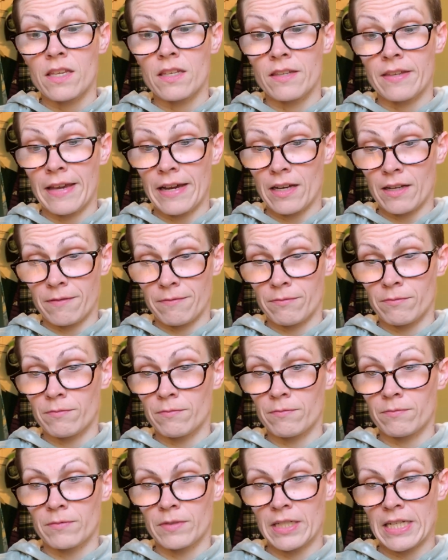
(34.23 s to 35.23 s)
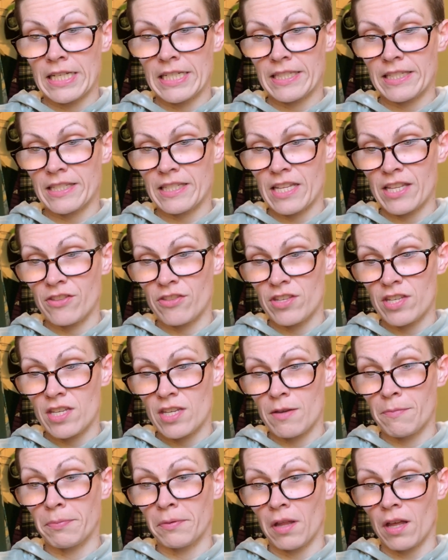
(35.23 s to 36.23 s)
Yeah, it's
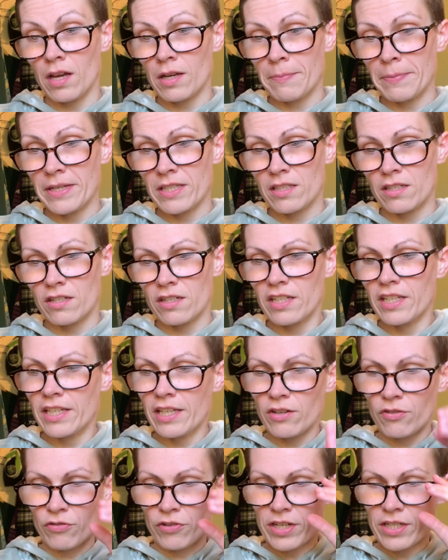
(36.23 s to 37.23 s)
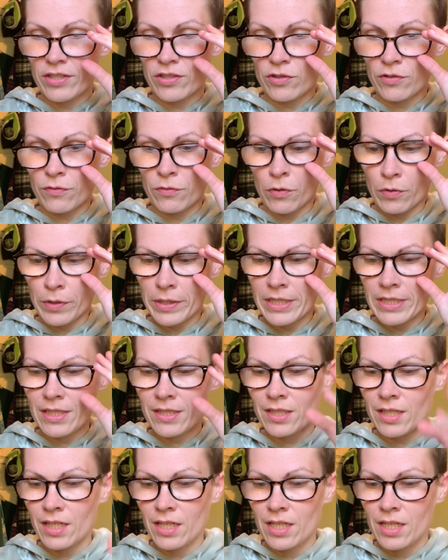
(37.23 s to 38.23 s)
the Blockbuster Inc. Raise Your
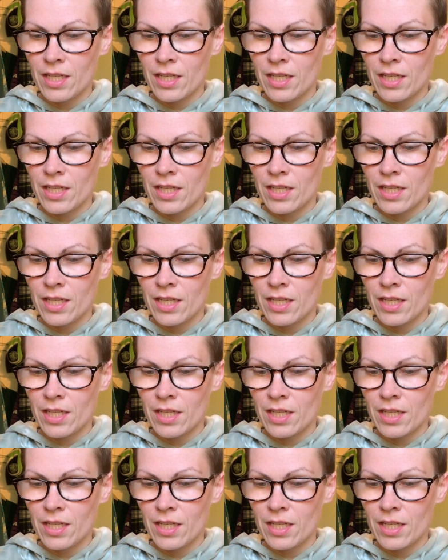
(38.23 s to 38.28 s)
Voice,